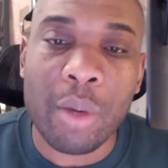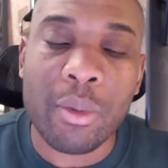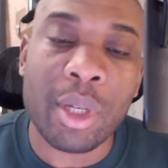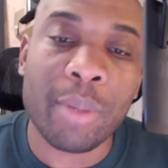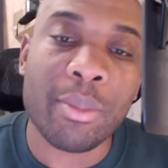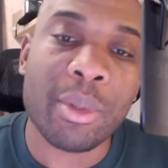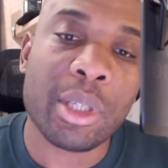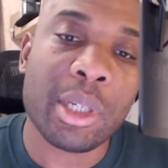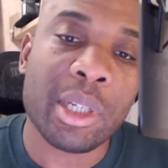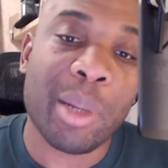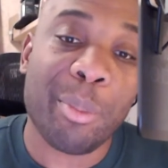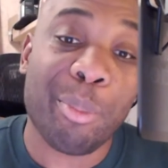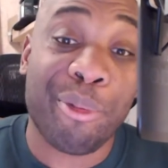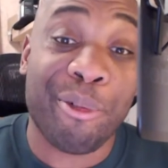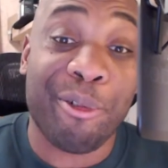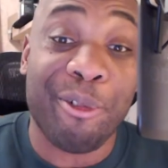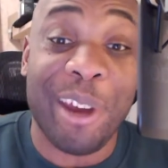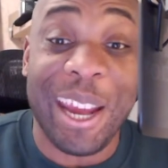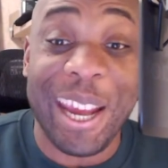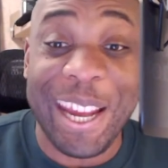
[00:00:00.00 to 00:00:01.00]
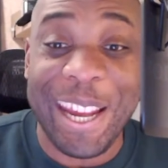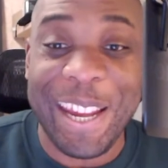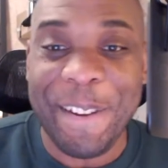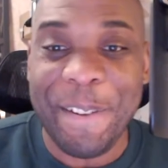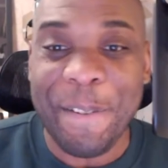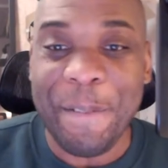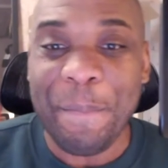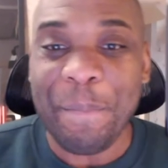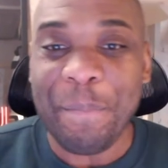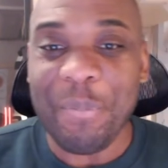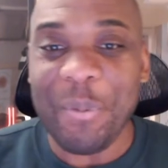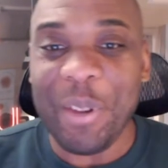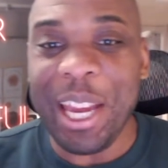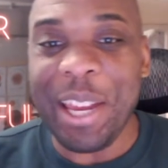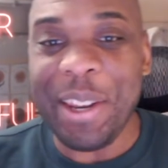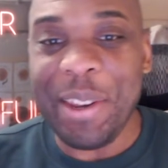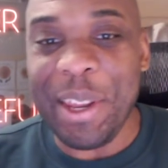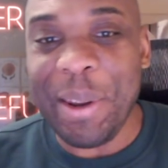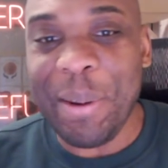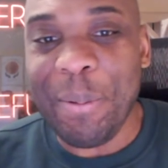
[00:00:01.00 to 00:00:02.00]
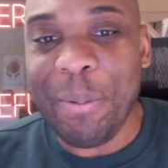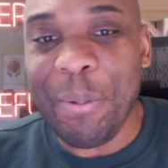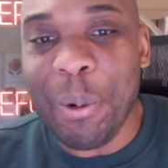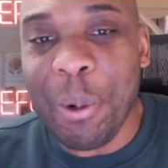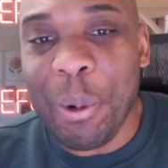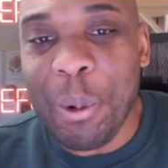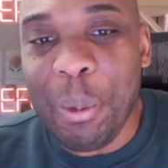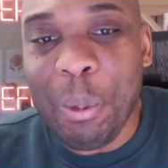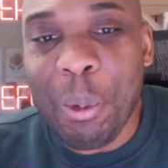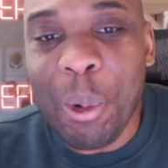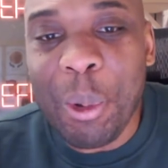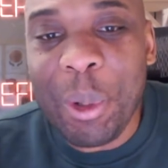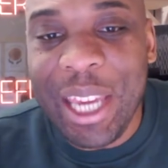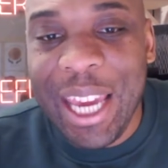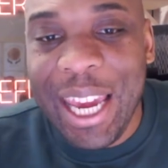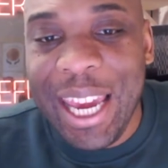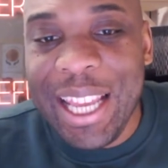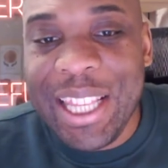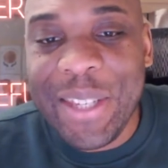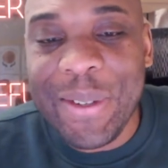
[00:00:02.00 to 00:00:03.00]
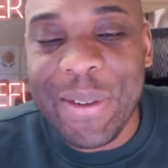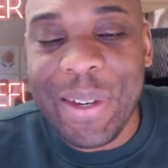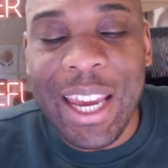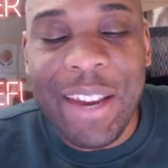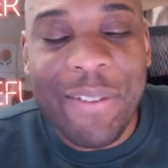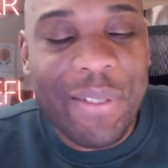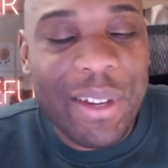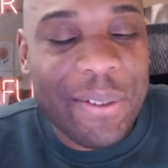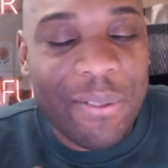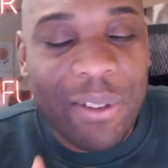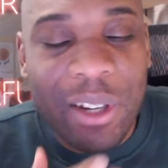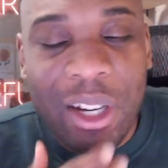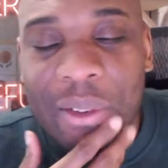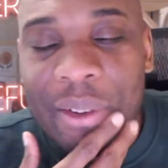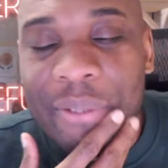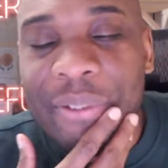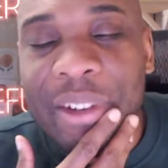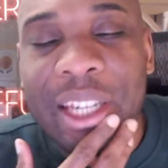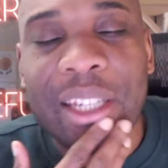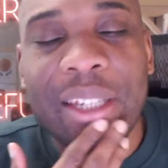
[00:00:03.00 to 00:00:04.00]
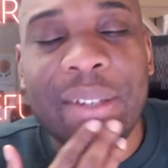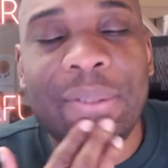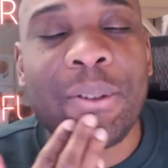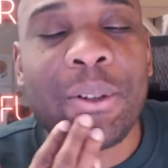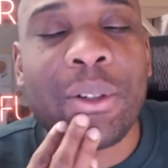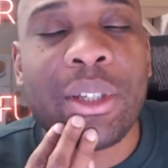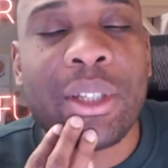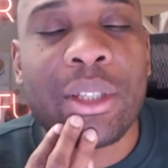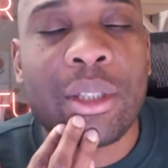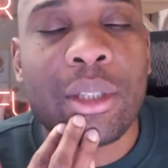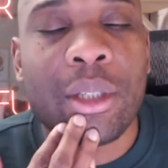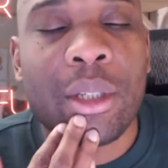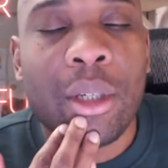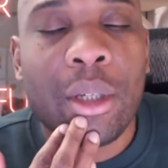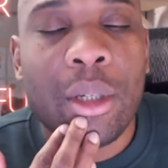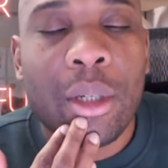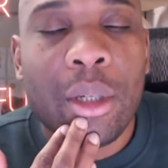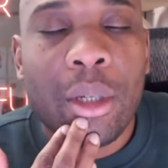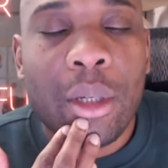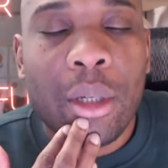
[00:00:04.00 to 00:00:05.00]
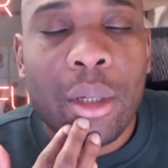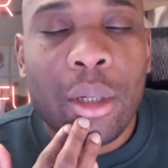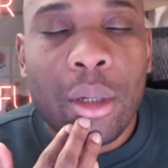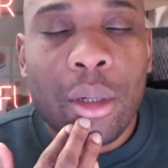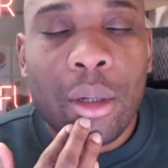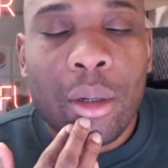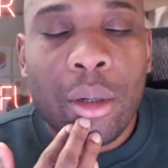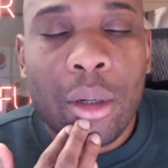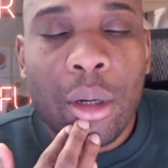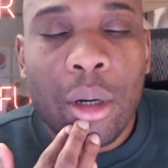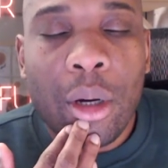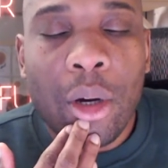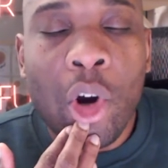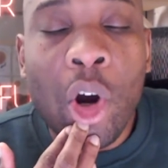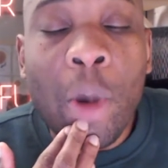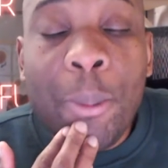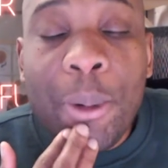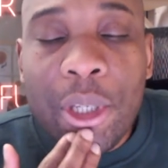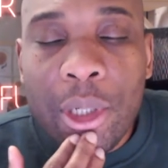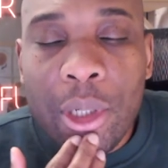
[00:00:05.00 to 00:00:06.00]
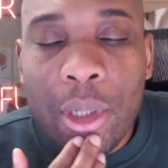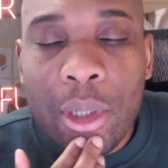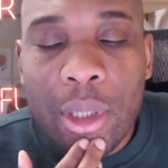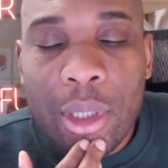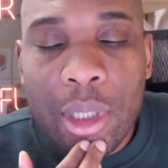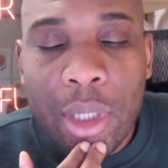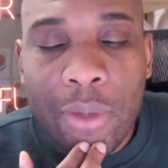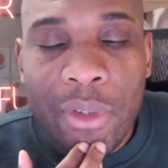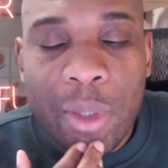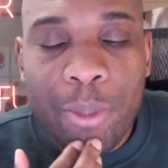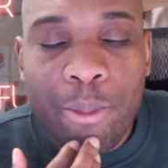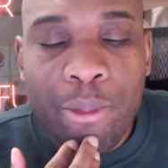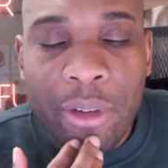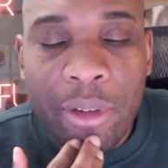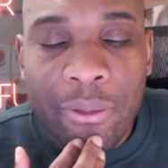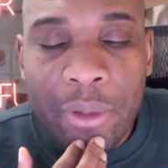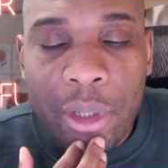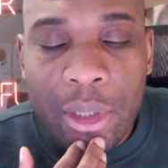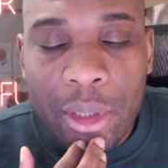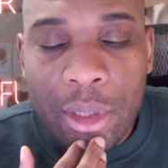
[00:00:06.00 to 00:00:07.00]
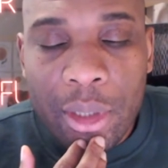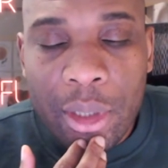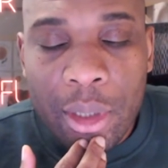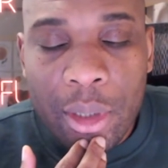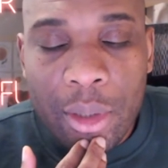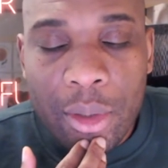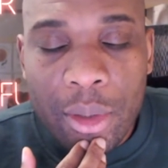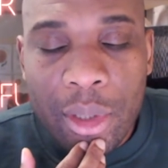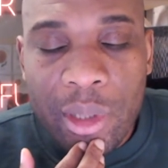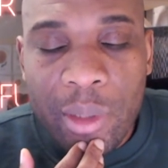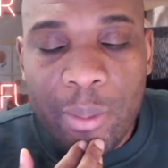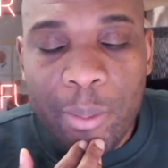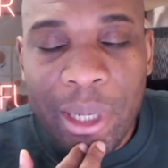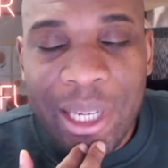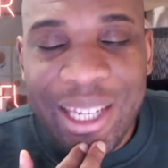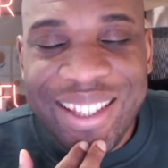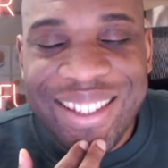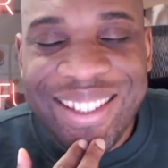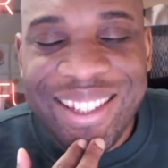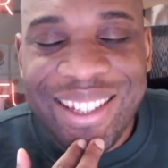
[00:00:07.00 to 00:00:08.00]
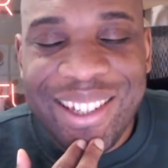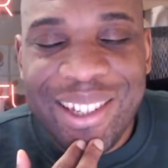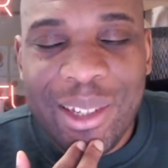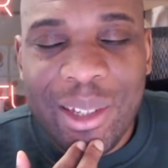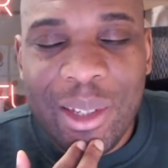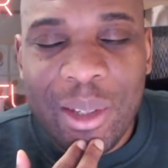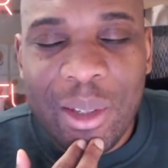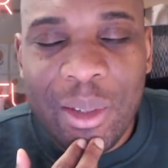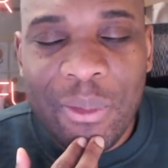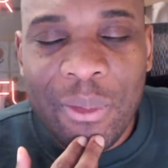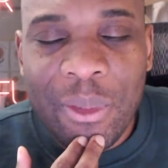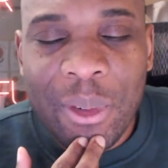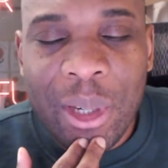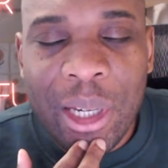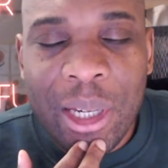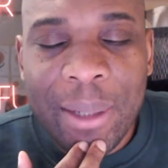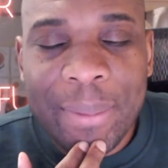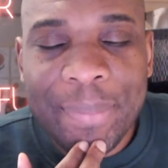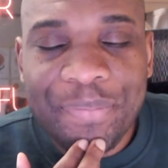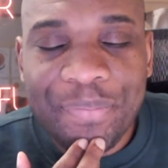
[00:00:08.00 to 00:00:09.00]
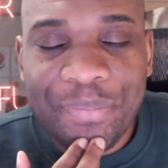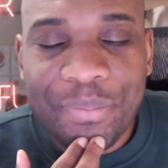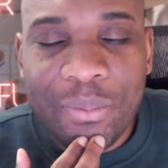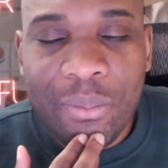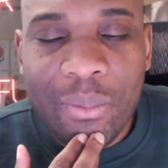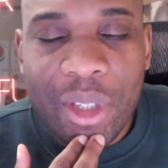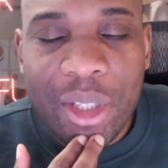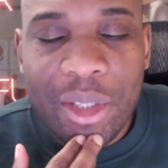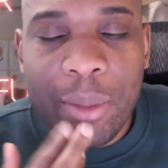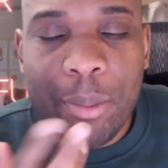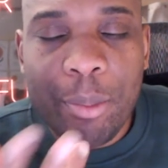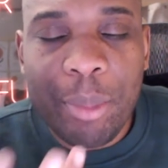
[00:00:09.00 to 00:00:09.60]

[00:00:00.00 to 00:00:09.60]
So I'm just going to pray and then we'll get into it. Heavenly Father, thank you for this opportunity, this privilege to speak to the St.